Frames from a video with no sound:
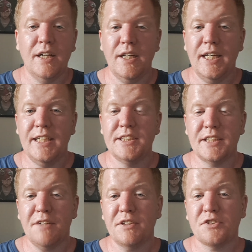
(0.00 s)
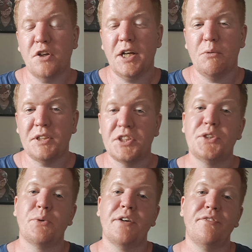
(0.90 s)
Instead of starting with a
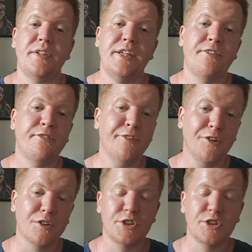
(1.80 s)
strength D4,